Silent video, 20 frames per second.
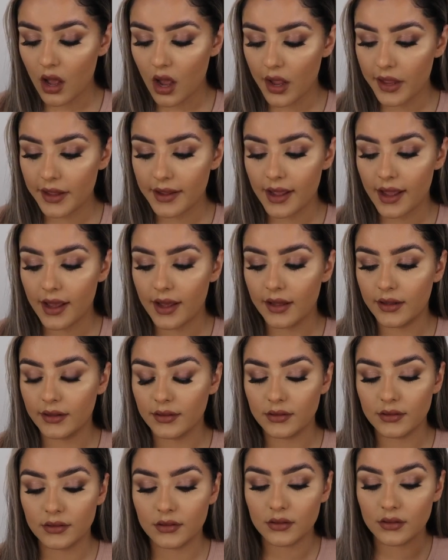I
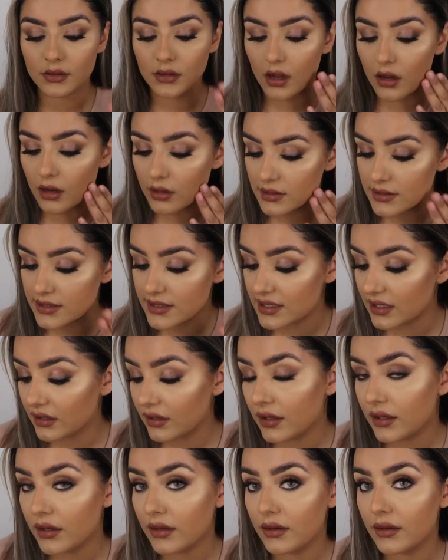can
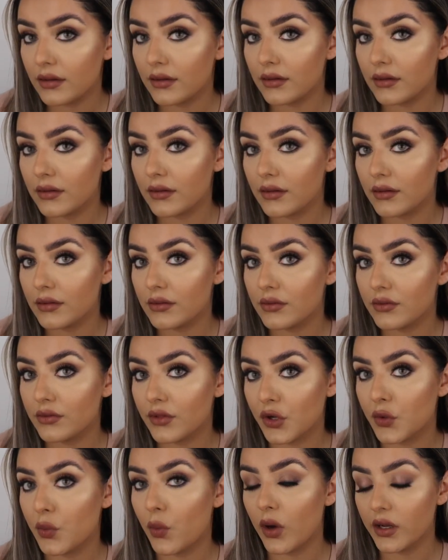see the
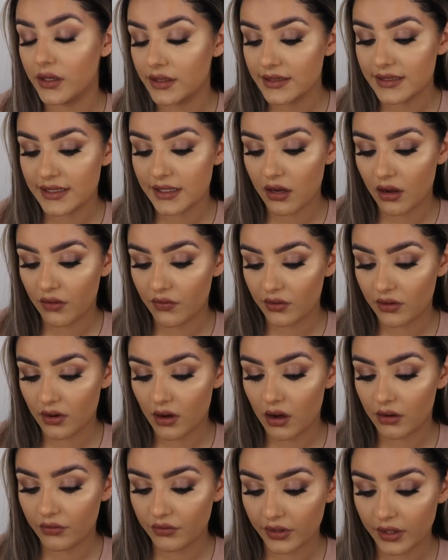quality
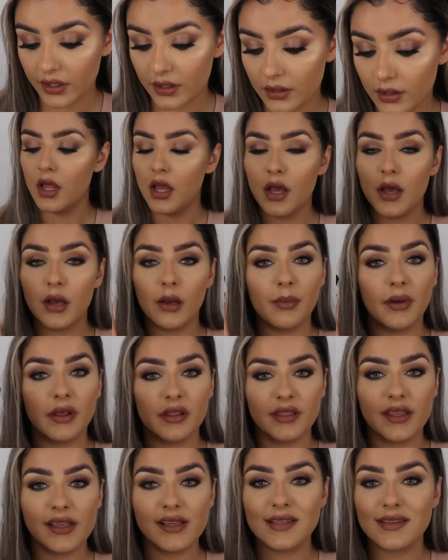of it,
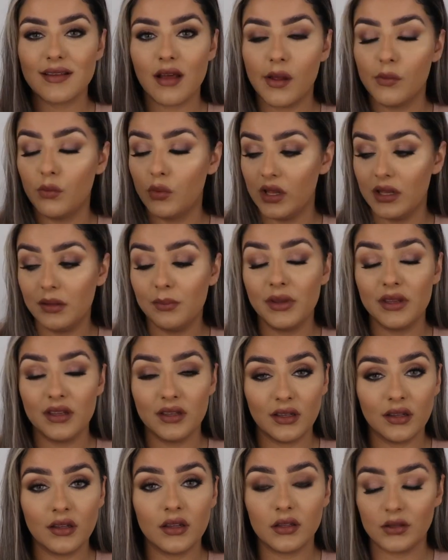but this, I will
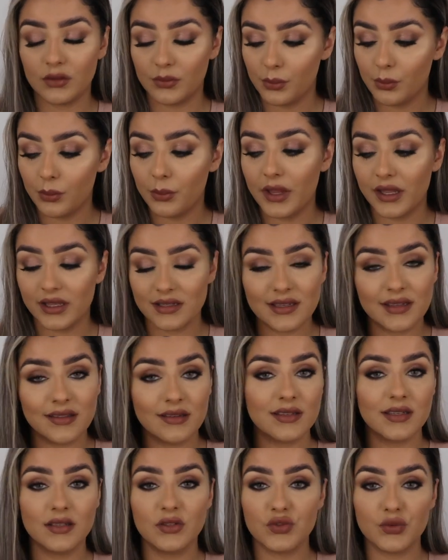be mixing
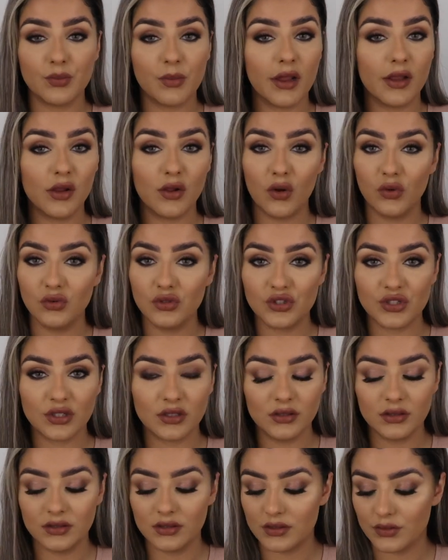this into my
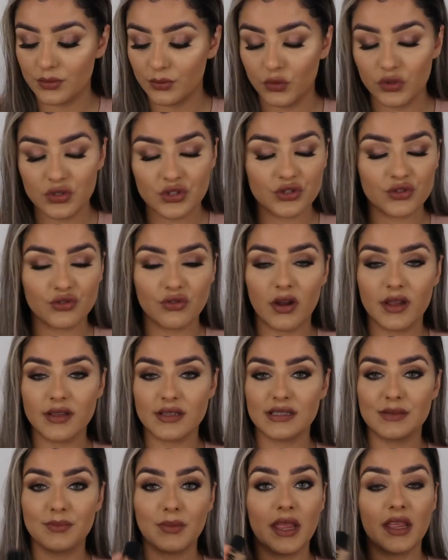lotions,
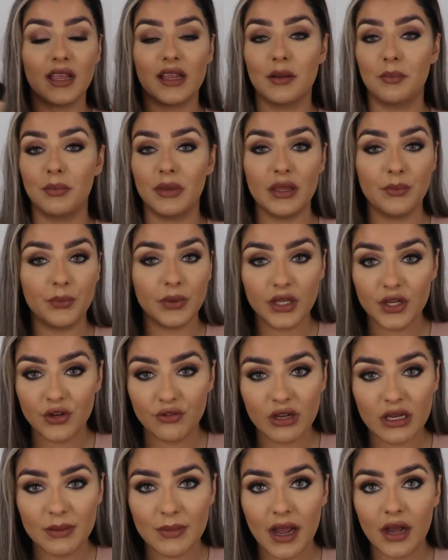moisturizers, making a BB
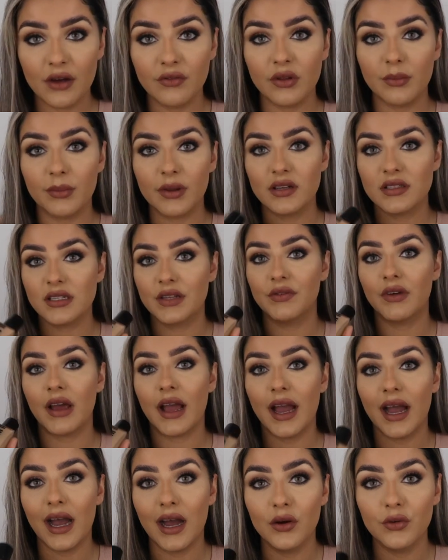cream out of it because of
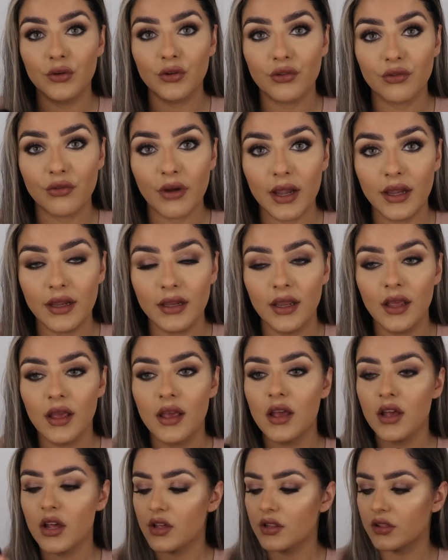how great
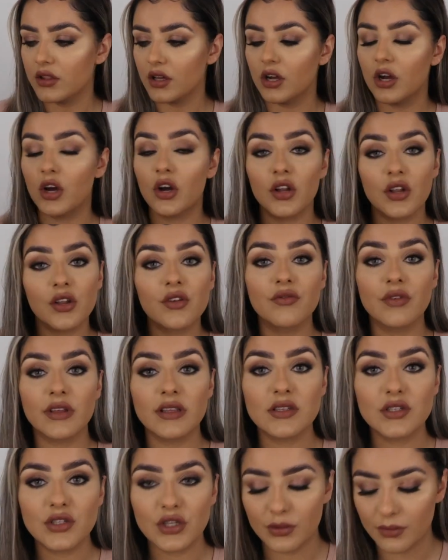the color
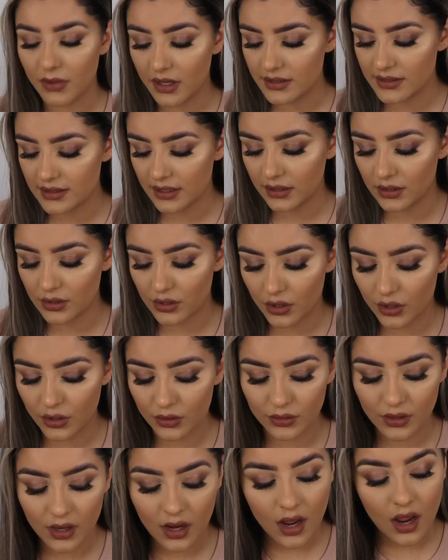is to my skin
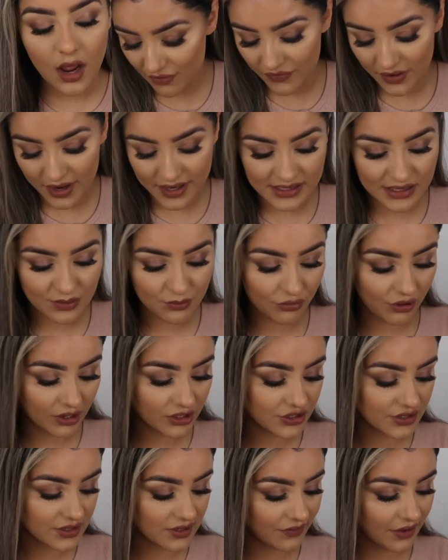tone. My first
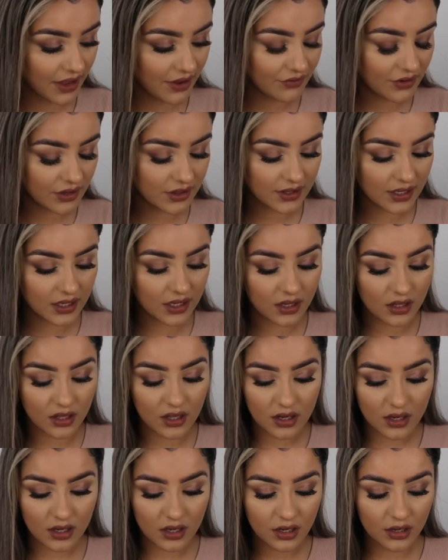impressions of everything,
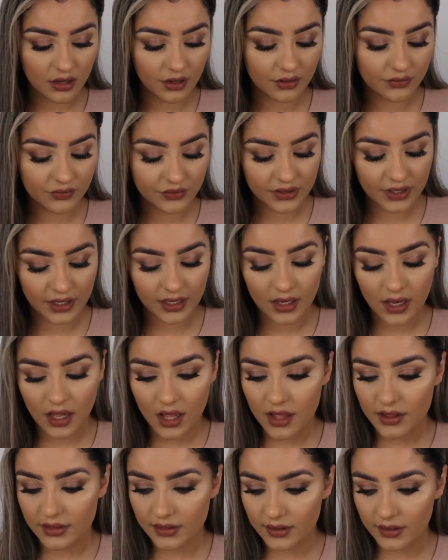loved it.
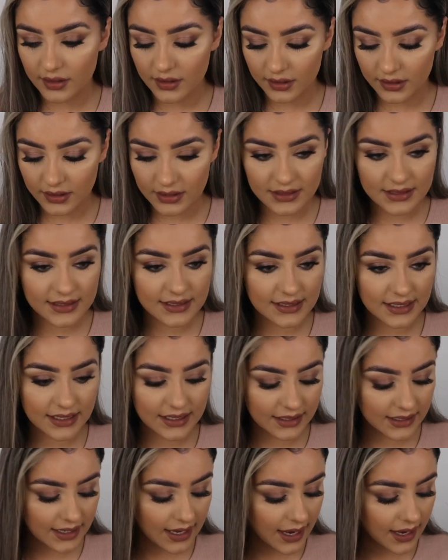The
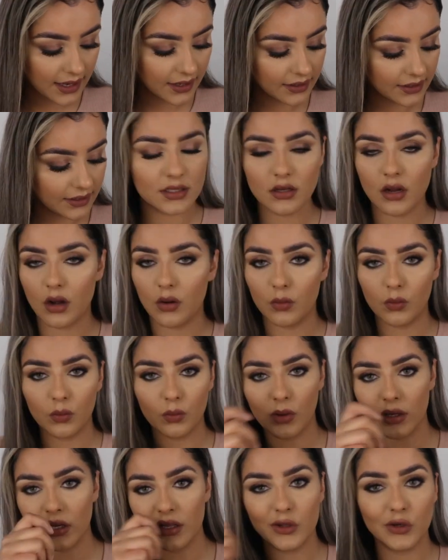concealer, it's not
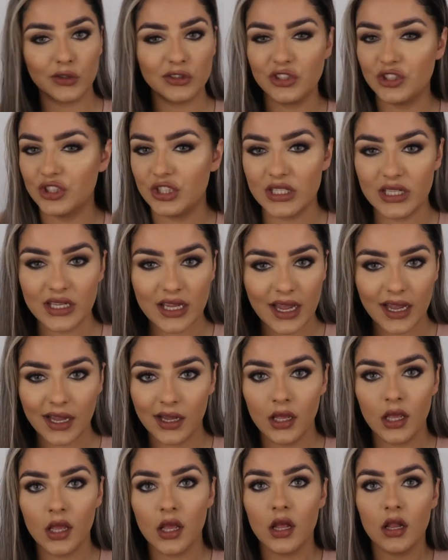one of those sheer,
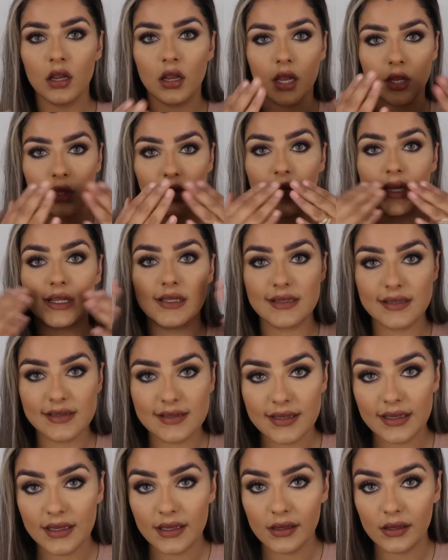like, you can
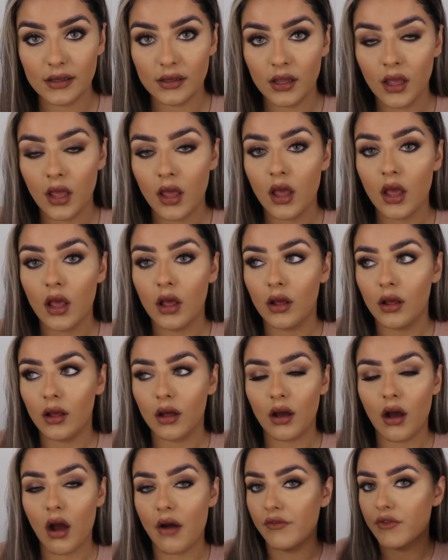see
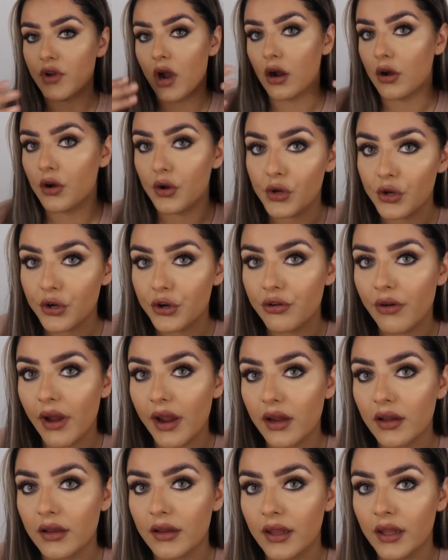I've not color
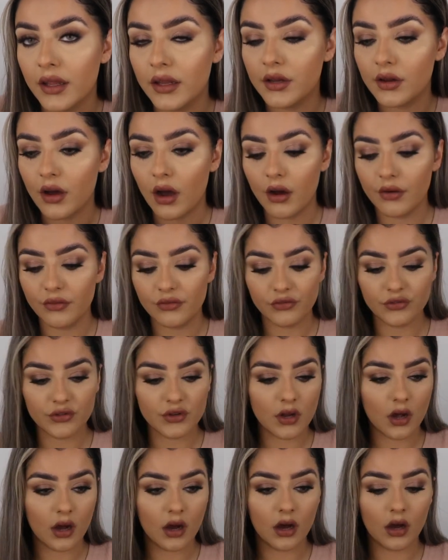corrected, I've
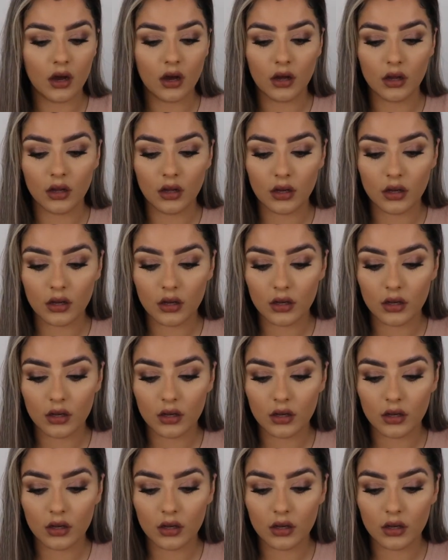not,